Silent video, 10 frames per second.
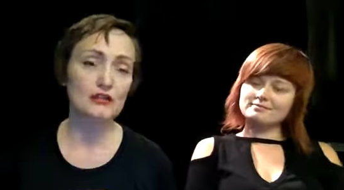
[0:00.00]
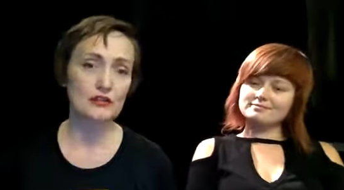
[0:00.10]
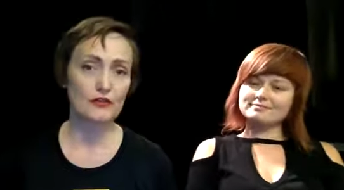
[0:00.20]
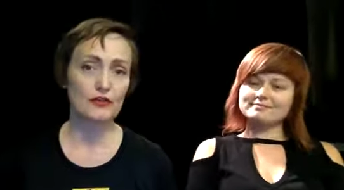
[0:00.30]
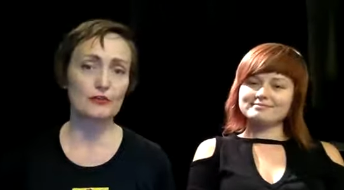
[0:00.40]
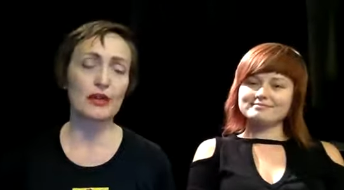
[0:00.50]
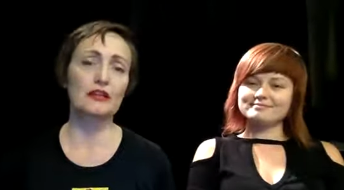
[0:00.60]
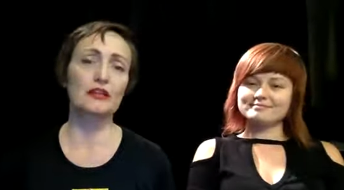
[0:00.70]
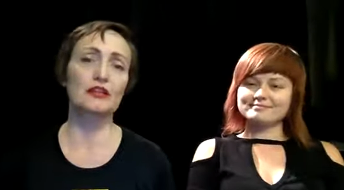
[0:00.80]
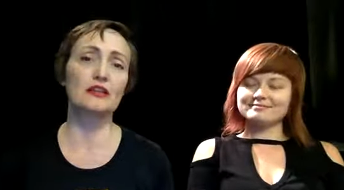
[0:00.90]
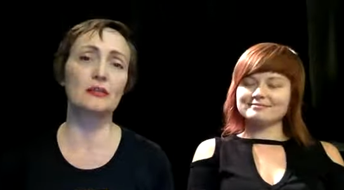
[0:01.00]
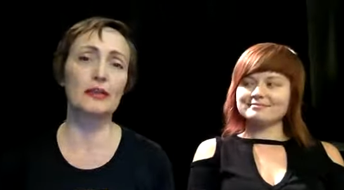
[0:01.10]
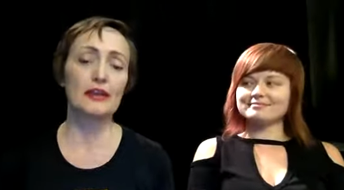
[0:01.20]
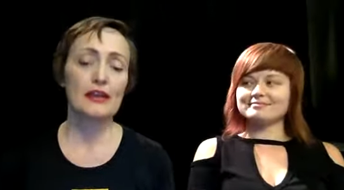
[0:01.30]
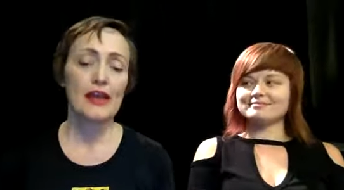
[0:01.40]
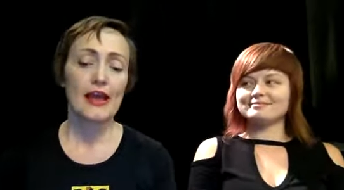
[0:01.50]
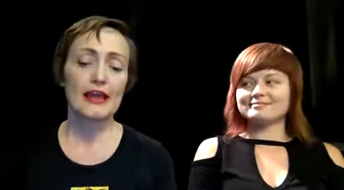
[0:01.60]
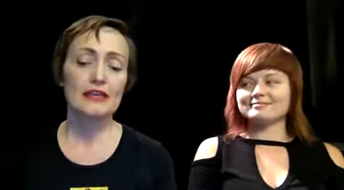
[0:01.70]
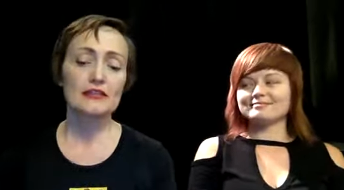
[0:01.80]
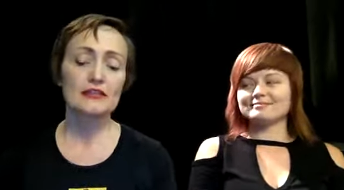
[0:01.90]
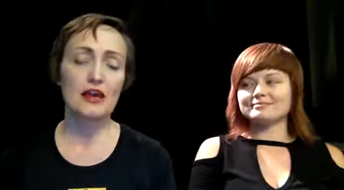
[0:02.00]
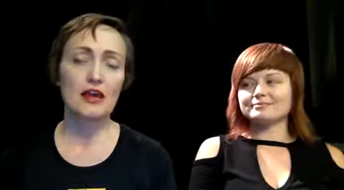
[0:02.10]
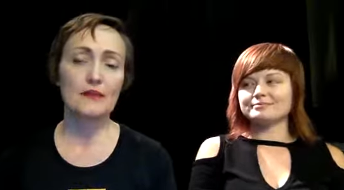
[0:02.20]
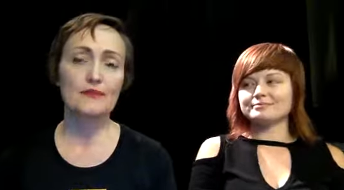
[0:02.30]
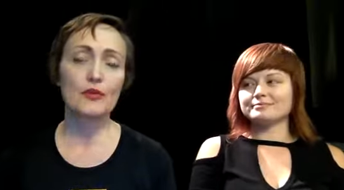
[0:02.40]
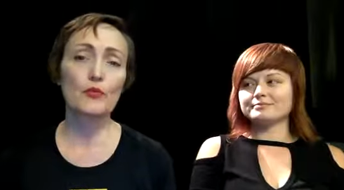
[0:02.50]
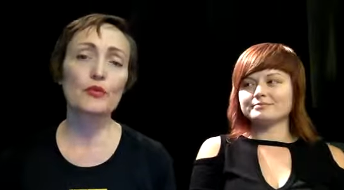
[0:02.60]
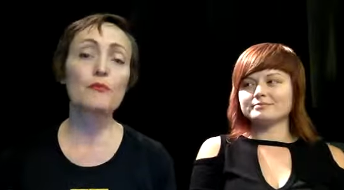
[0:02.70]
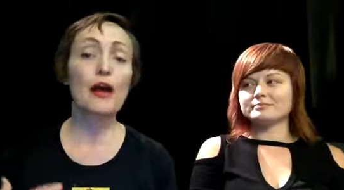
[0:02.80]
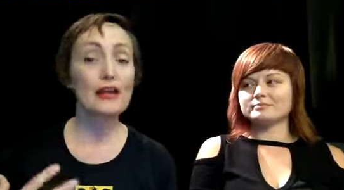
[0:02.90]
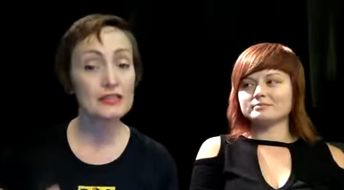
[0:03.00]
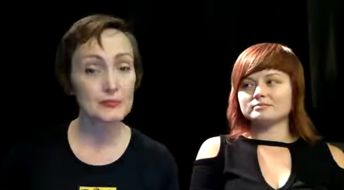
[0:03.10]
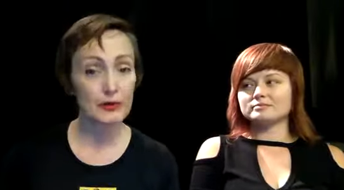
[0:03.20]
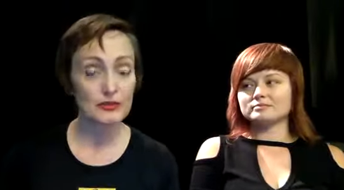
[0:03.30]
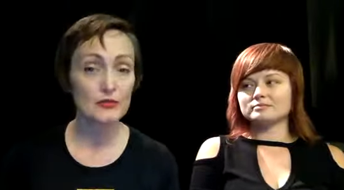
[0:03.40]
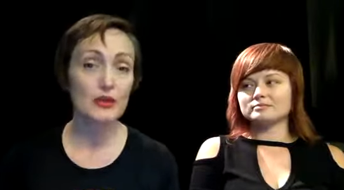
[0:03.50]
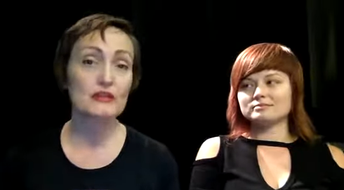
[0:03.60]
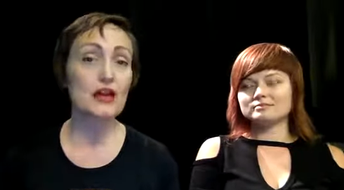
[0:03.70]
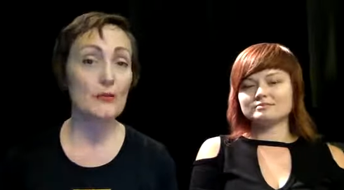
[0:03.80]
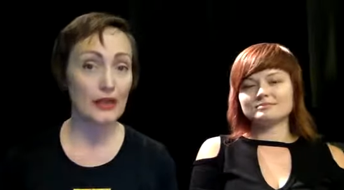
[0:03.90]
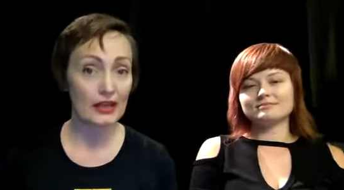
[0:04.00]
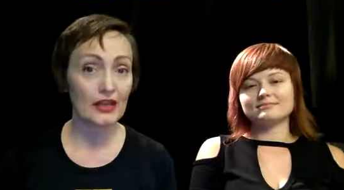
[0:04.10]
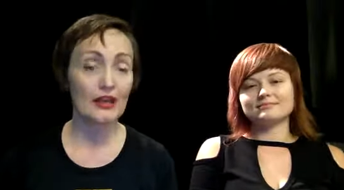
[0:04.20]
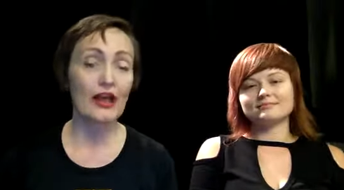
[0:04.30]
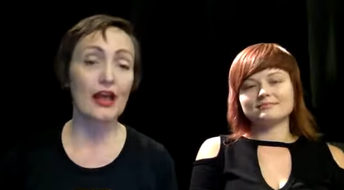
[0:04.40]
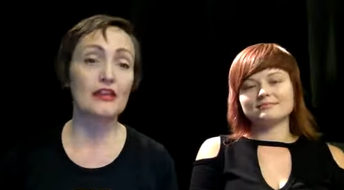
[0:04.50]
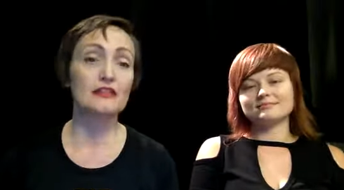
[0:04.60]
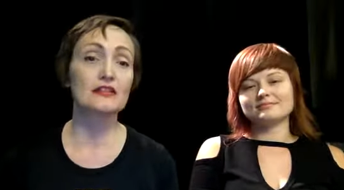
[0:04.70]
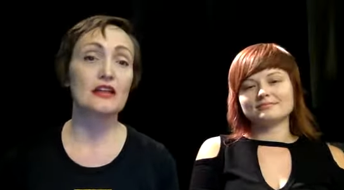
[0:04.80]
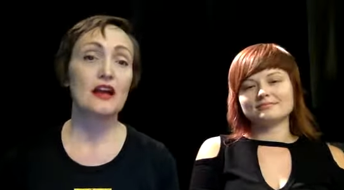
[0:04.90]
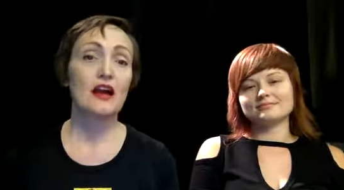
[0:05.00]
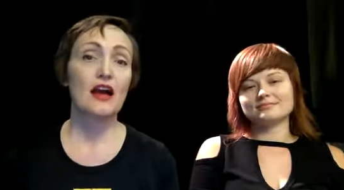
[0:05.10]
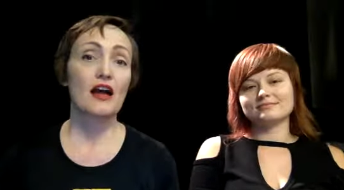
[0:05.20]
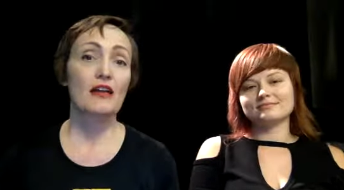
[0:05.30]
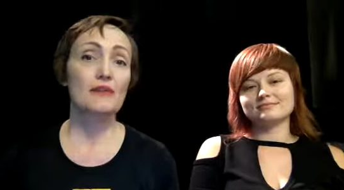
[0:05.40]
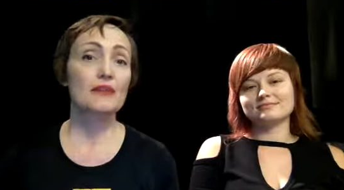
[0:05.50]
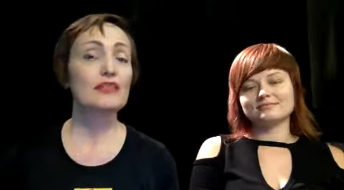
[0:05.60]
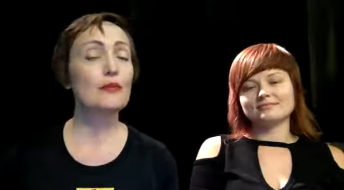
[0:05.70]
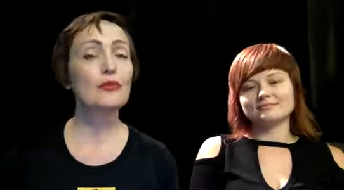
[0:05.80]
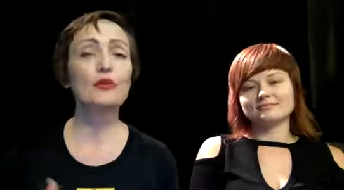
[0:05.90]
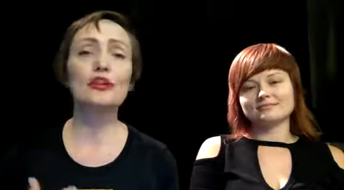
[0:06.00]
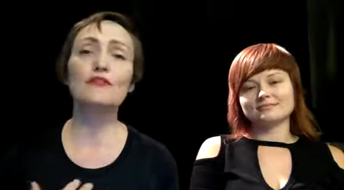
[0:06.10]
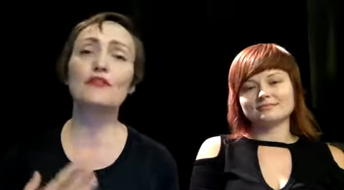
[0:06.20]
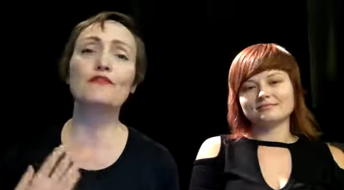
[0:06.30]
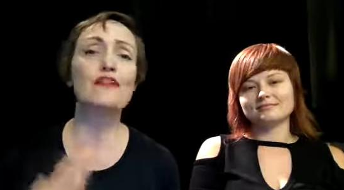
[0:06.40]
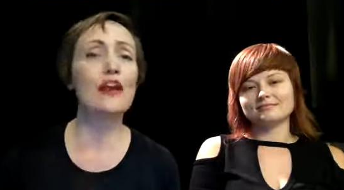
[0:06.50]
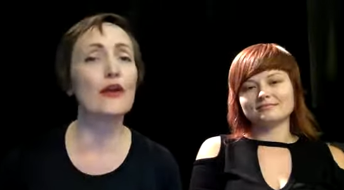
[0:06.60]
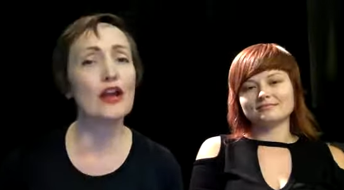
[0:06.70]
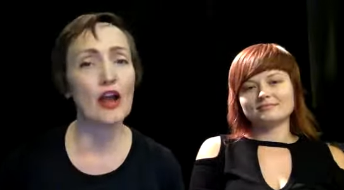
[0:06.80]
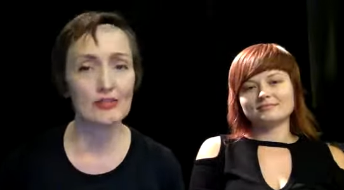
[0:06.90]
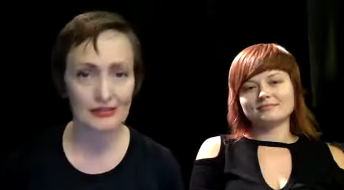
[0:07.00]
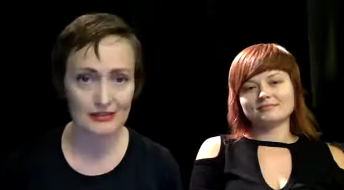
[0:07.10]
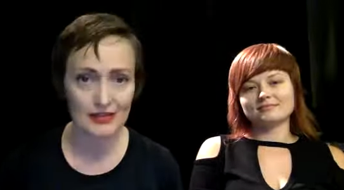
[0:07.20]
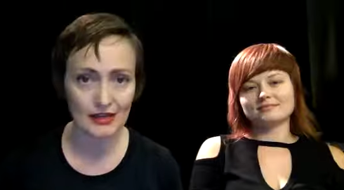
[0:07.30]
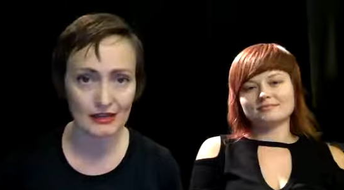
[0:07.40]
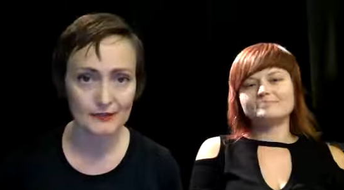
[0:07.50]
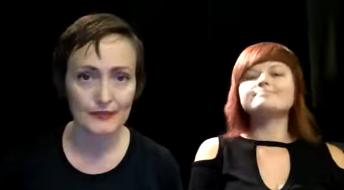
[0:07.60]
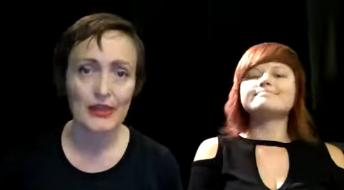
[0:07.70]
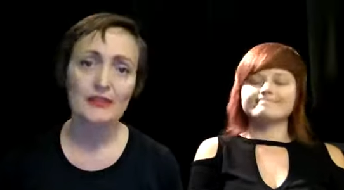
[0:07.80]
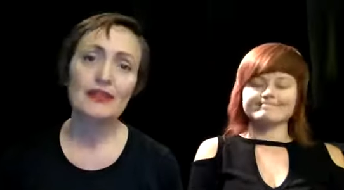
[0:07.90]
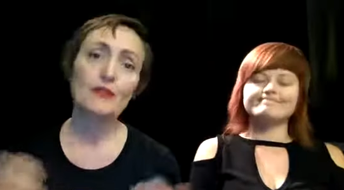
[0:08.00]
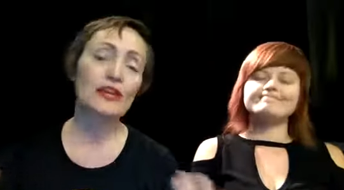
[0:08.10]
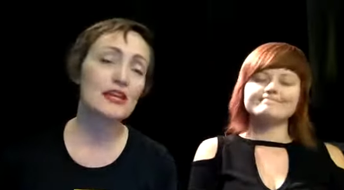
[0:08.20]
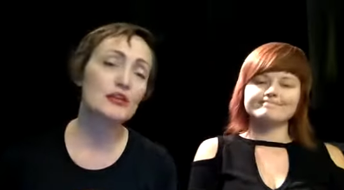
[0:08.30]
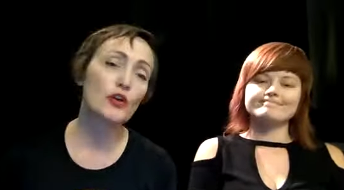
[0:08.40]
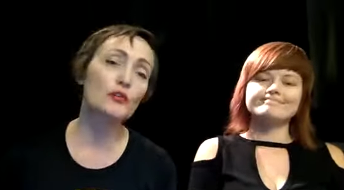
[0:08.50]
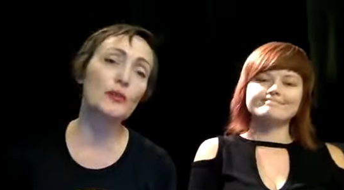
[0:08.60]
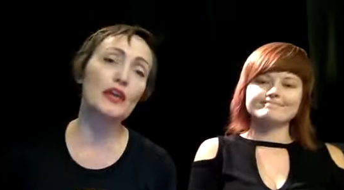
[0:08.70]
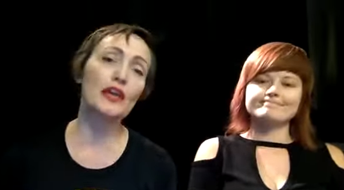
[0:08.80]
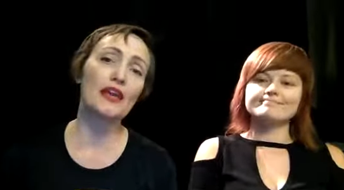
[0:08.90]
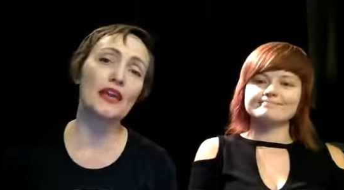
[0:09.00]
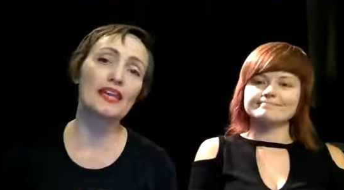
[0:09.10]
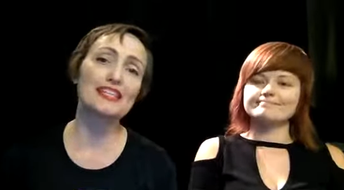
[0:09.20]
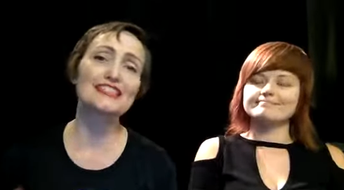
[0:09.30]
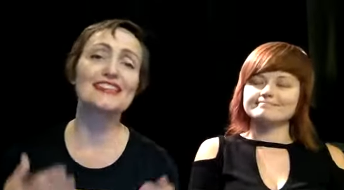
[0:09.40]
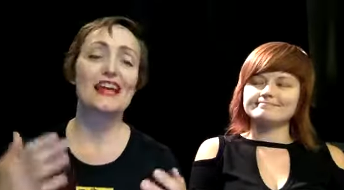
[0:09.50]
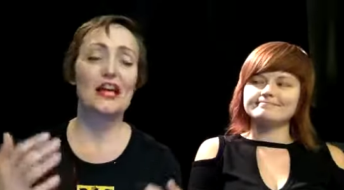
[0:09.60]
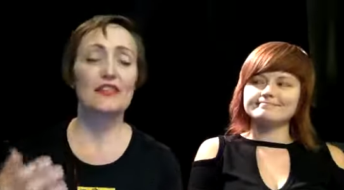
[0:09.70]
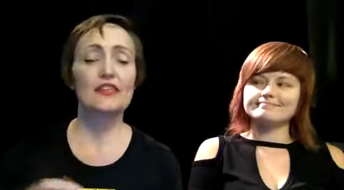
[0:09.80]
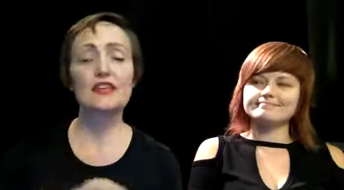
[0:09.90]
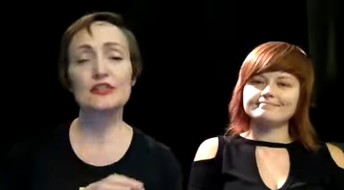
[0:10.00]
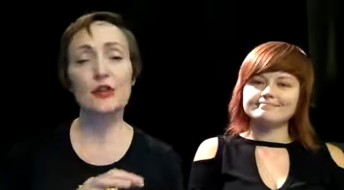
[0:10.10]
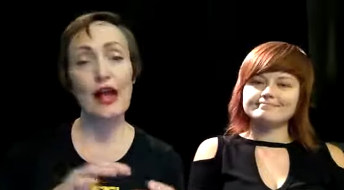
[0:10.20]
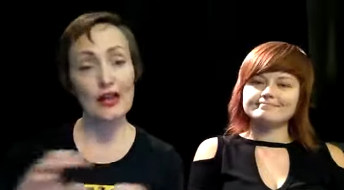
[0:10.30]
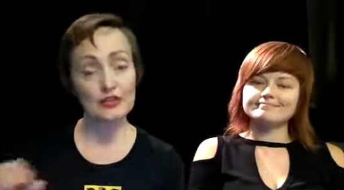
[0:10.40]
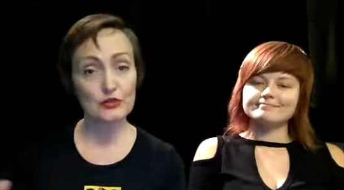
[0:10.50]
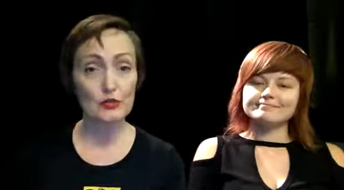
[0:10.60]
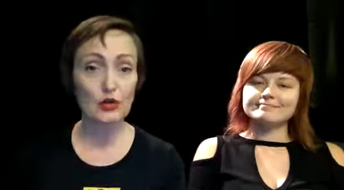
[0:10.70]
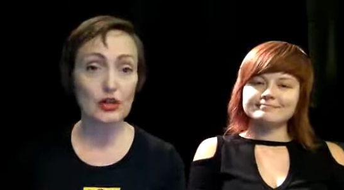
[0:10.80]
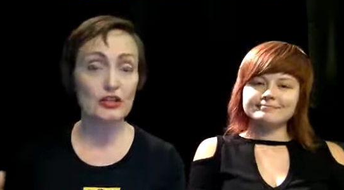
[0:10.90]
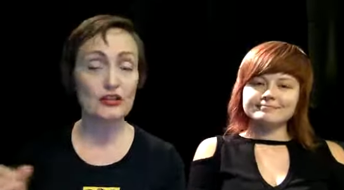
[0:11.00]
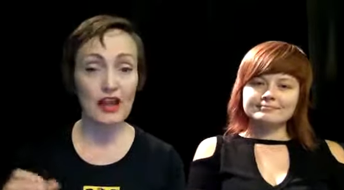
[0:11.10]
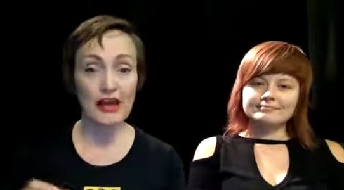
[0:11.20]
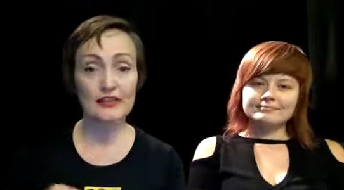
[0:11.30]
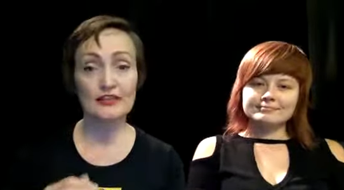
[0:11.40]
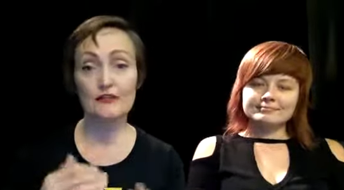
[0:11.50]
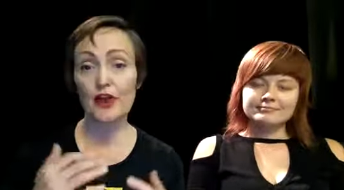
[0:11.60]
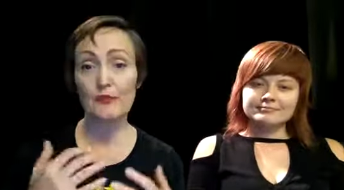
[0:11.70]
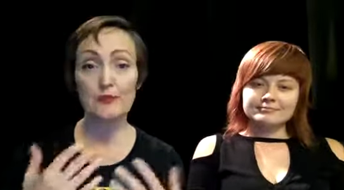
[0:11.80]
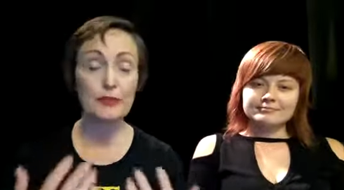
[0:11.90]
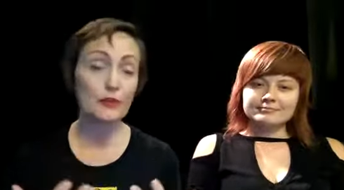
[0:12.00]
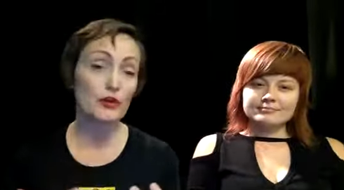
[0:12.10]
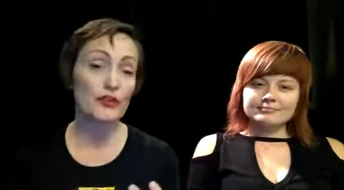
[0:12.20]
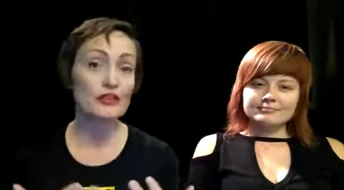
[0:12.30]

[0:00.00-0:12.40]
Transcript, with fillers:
Speaker 1: on the phone about it a little bit, is um, well, my experience was I went in and um, they were looking for very authentic. They what he told me is these are actual lines from people that